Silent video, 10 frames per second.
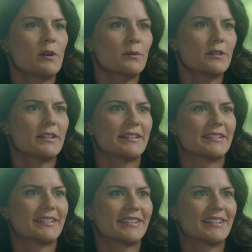My word,
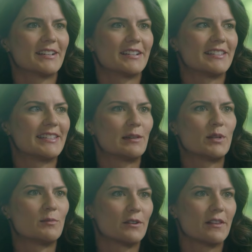on
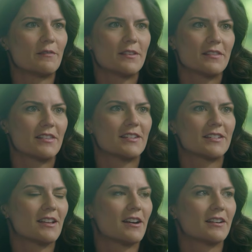September 11th,
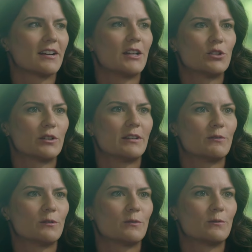this country
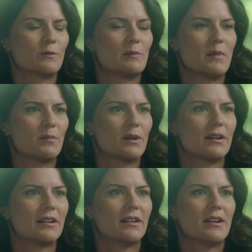will
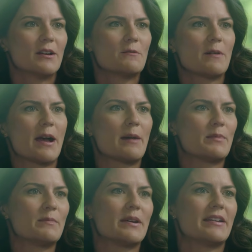remember what
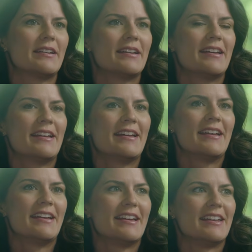happened.
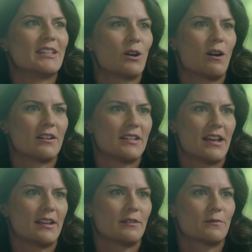And it's a hard
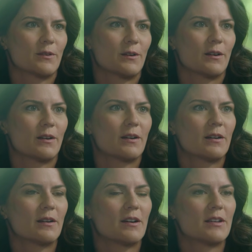day for
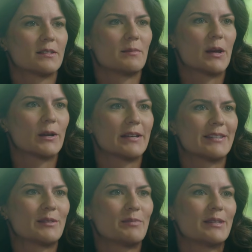us
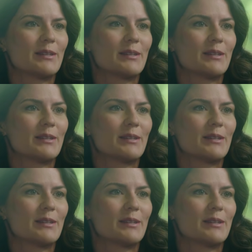Americans, but